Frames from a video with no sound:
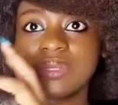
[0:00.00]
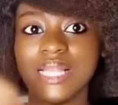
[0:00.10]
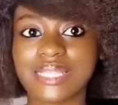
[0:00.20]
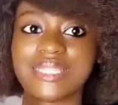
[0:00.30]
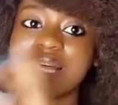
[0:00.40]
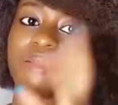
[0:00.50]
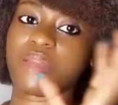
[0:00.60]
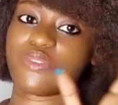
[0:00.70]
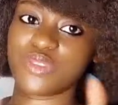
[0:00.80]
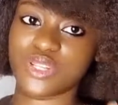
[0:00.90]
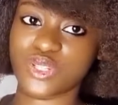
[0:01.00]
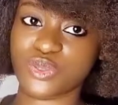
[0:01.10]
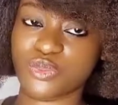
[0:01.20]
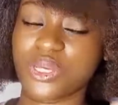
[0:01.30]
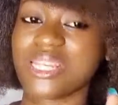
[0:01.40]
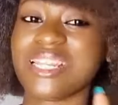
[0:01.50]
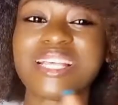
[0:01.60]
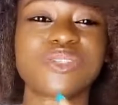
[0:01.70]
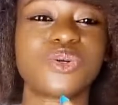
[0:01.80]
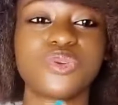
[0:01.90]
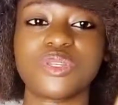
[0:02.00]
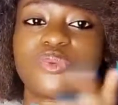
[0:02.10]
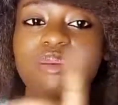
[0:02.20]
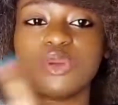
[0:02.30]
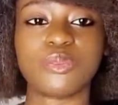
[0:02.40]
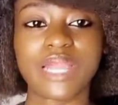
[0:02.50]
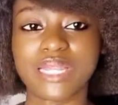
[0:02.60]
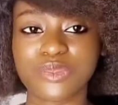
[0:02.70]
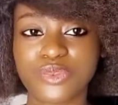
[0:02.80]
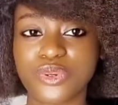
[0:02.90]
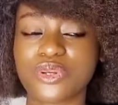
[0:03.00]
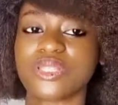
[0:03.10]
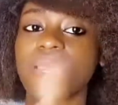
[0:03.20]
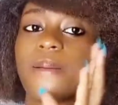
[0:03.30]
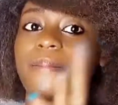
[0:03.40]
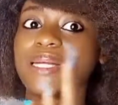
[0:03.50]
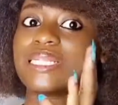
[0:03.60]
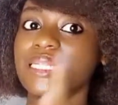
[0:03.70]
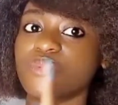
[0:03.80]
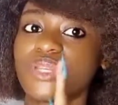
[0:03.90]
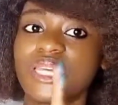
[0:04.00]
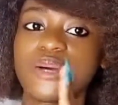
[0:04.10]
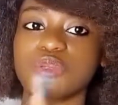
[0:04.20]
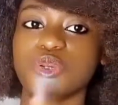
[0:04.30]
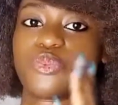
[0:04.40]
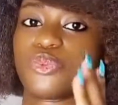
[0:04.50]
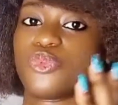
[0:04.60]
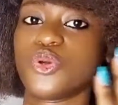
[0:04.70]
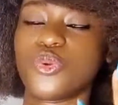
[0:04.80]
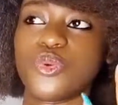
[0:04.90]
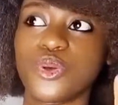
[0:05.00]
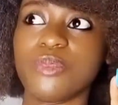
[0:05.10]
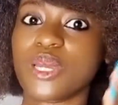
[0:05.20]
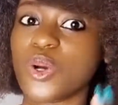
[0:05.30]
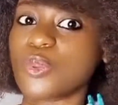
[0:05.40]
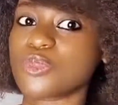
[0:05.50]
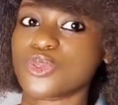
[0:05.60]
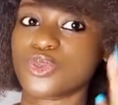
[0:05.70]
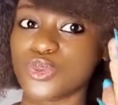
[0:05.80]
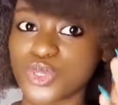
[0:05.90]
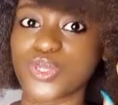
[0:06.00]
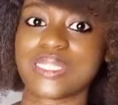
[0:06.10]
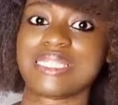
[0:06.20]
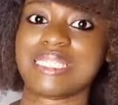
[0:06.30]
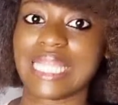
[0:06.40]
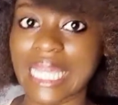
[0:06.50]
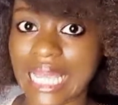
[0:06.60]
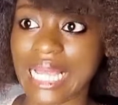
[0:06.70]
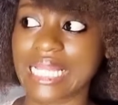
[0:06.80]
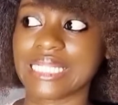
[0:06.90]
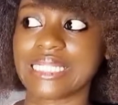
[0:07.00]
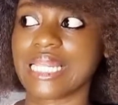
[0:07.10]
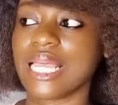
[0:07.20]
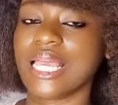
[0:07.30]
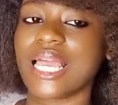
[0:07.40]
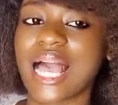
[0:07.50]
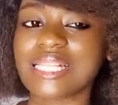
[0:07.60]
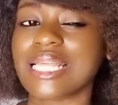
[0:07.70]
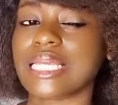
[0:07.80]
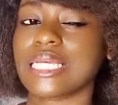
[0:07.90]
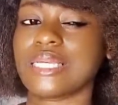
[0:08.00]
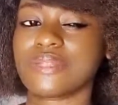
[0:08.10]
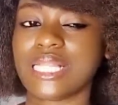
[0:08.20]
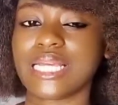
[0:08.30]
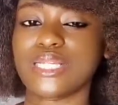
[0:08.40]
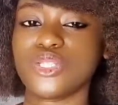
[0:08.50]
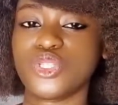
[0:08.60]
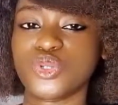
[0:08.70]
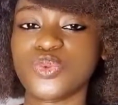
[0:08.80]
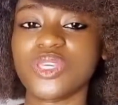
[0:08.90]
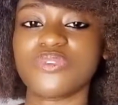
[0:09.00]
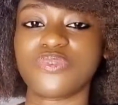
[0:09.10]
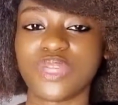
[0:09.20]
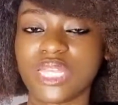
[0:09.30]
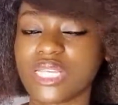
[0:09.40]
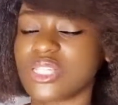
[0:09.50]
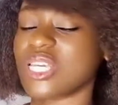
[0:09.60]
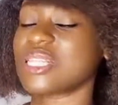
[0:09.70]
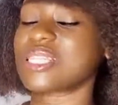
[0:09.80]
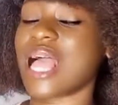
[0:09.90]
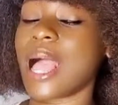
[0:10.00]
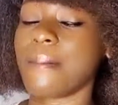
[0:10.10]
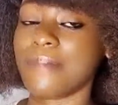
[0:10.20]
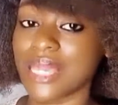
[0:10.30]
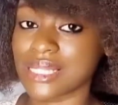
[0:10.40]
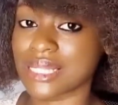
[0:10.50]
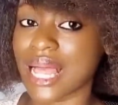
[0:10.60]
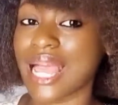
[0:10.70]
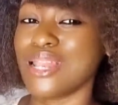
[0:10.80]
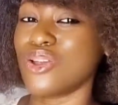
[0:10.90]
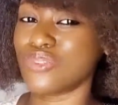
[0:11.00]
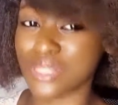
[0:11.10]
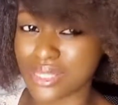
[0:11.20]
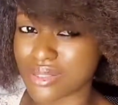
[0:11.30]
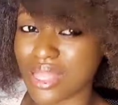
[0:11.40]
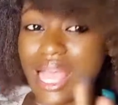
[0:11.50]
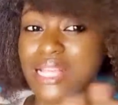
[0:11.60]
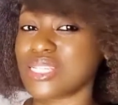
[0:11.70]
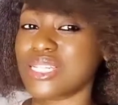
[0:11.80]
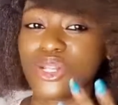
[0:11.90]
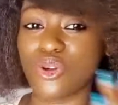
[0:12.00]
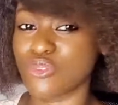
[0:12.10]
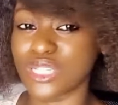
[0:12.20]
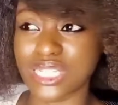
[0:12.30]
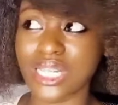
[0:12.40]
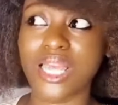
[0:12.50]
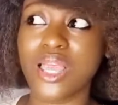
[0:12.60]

setting and my finishing spray. That's the only reason why I'm not buying this product. But this really helps your makeup to just stay and has like, gives you like a dewy finish. It's amazing. I love it. I actually loved